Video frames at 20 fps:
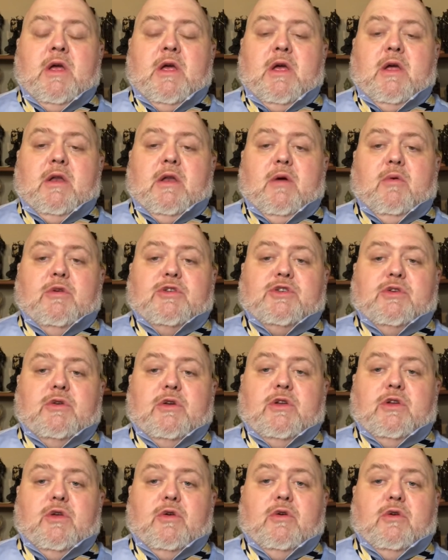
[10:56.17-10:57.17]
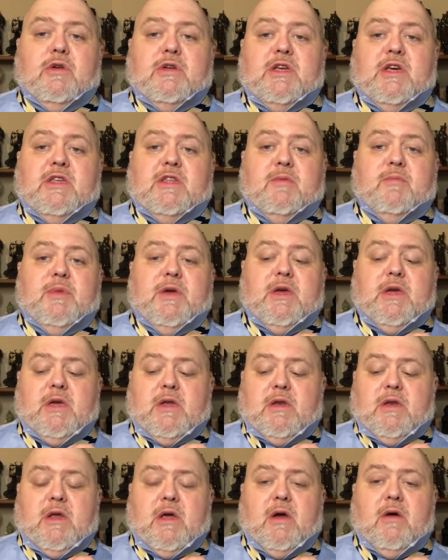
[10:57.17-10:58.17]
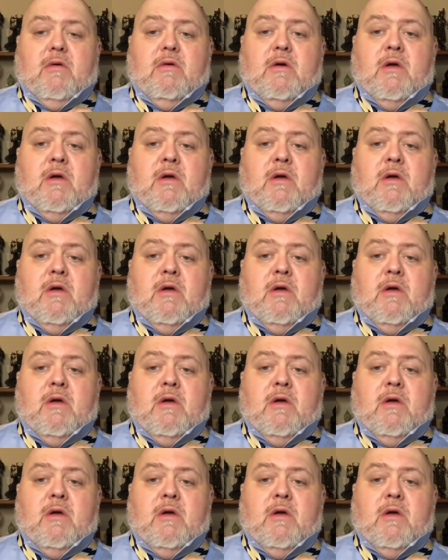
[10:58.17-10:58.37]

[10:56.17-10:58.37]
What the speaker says: Now what you're going to do, you're going to take the big end now,